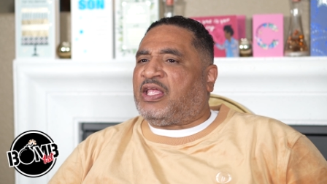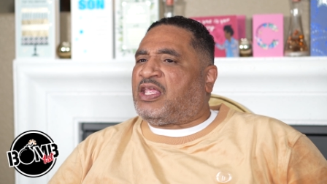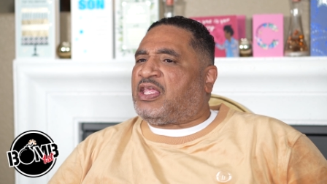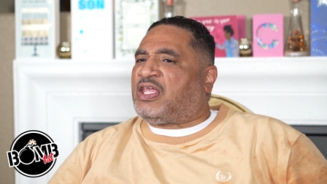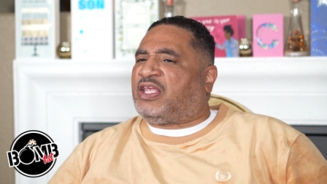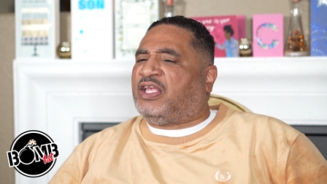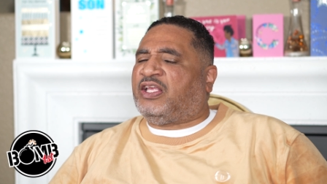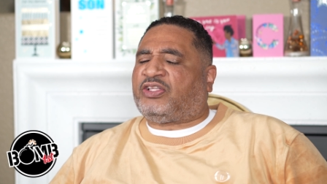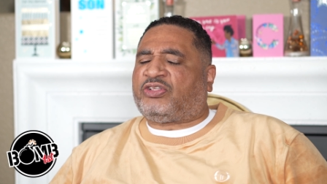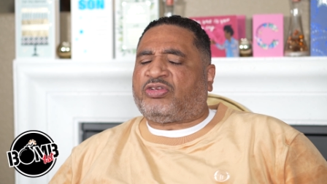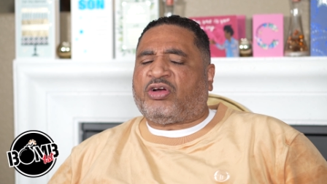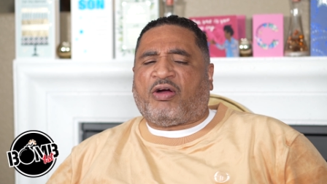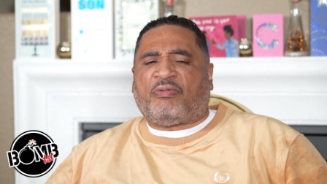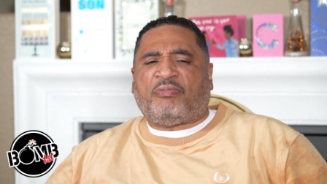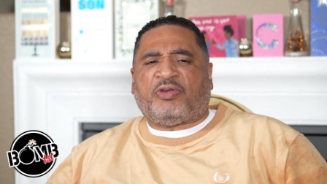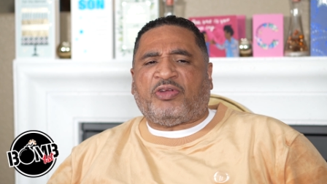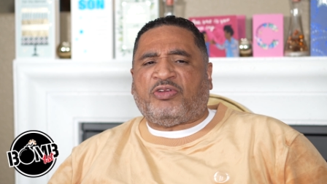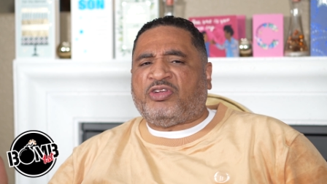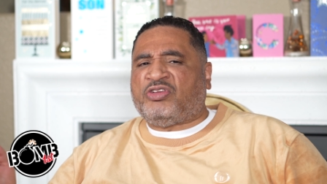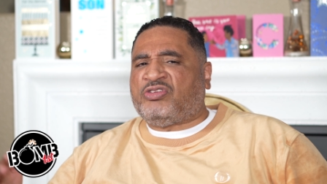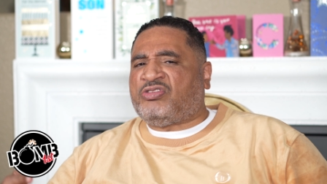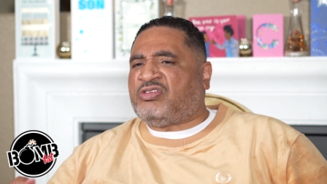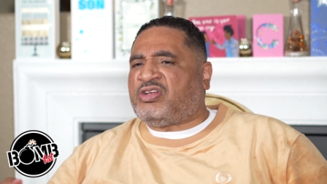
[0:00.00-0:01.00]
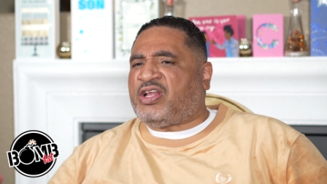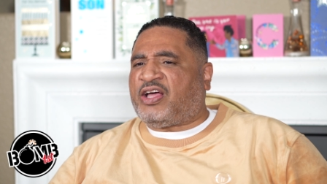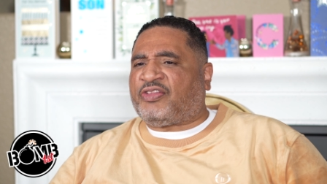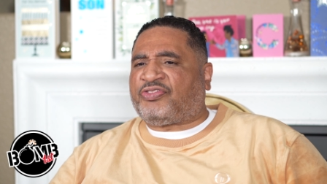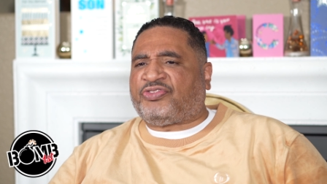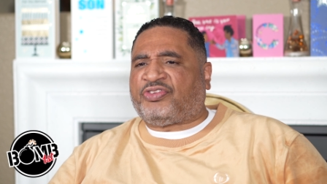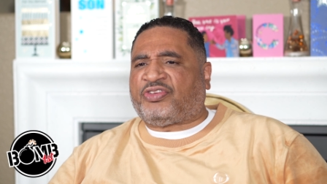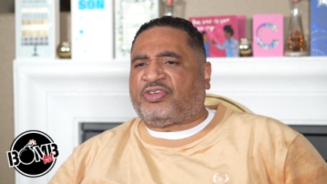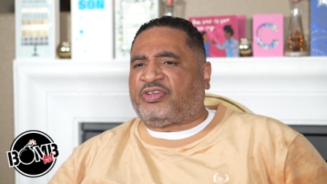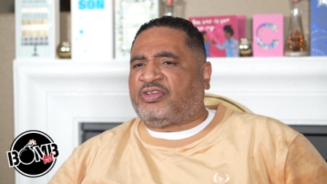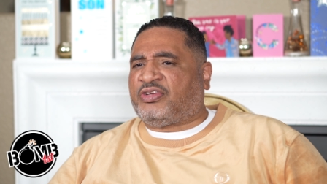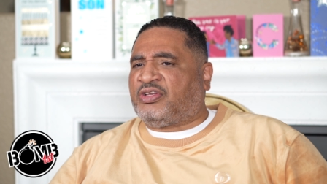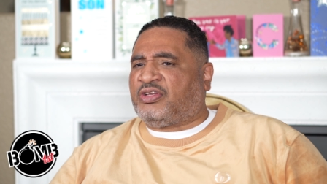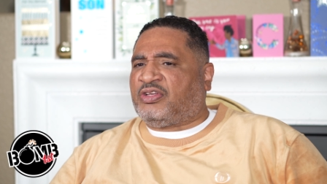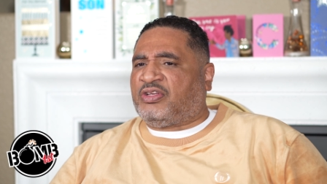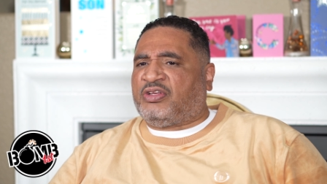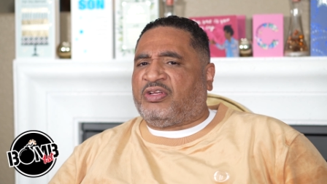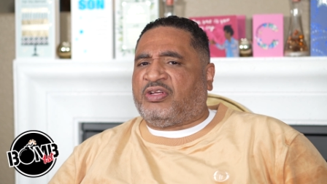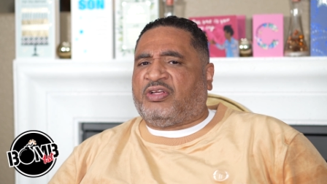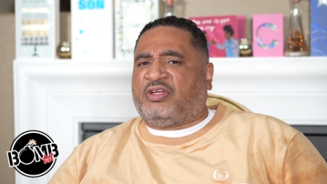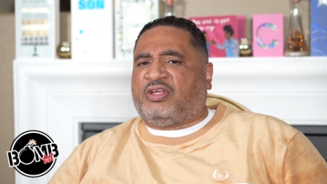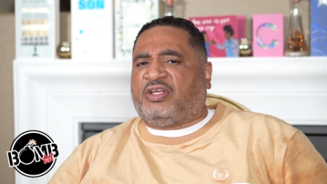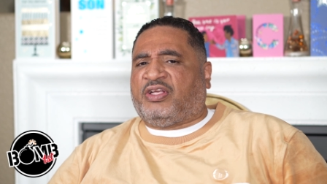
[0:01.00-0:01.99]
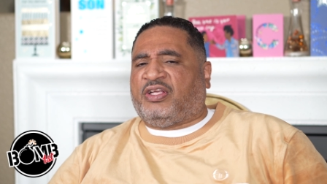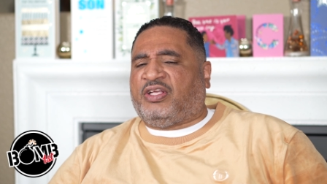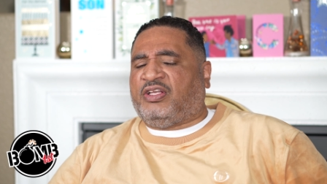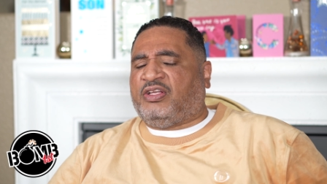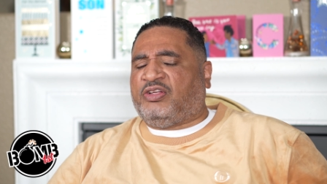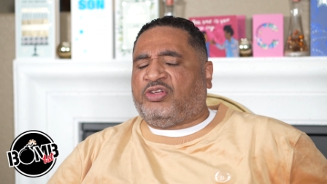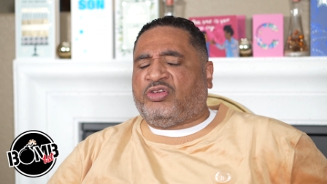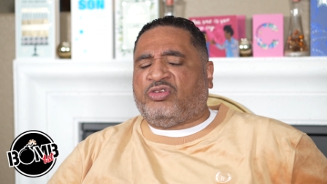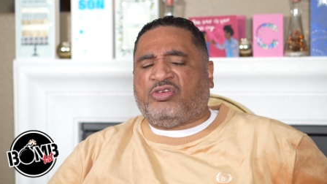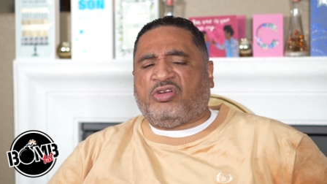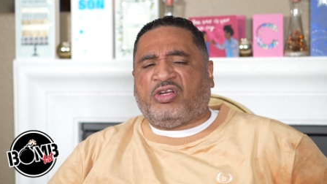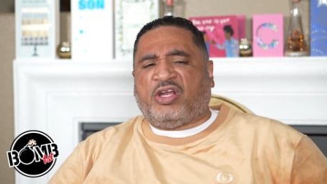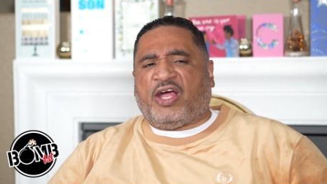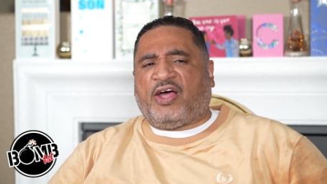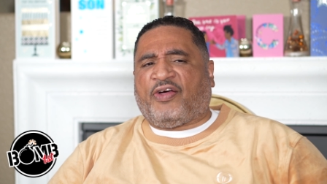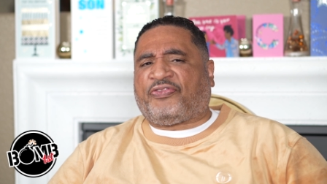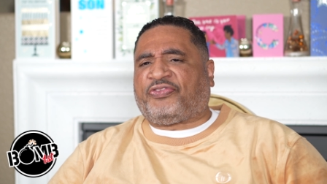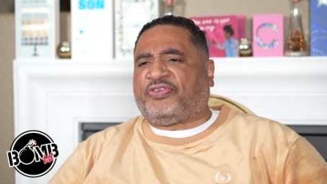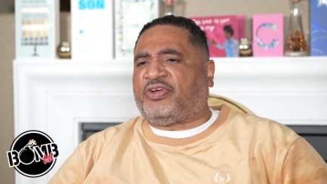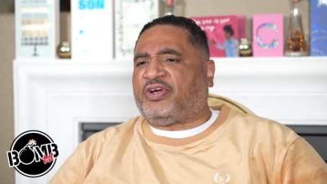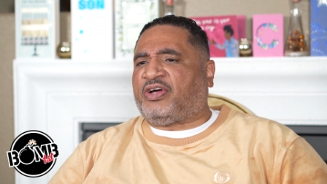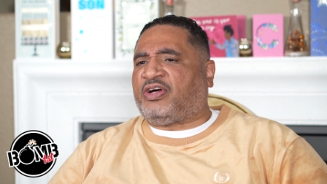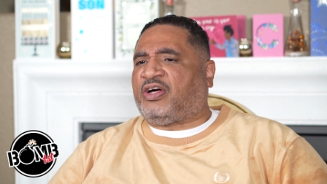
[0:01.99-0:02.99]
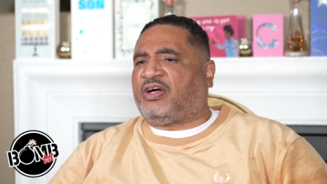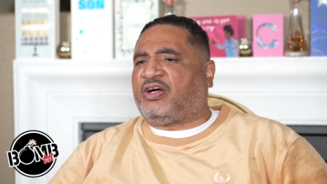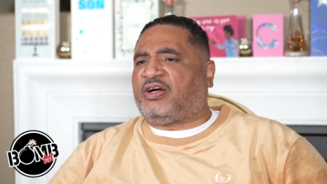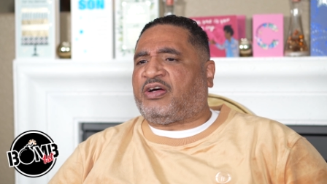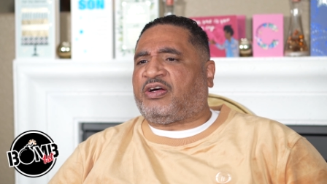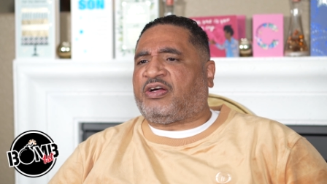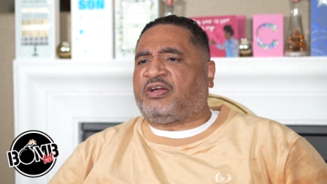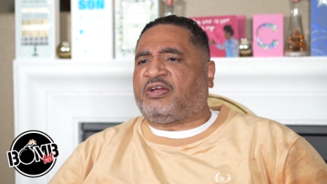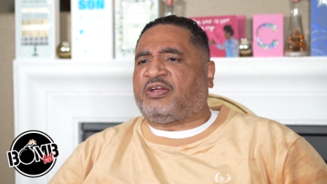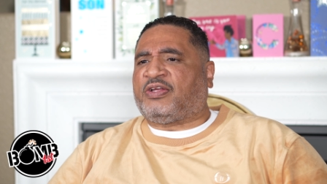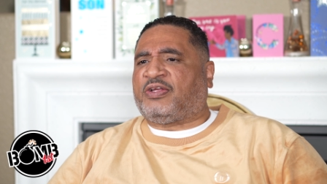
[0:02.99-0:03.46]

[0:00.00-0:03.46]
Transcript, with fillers: He taught me you didn't have to he you didn't have to uh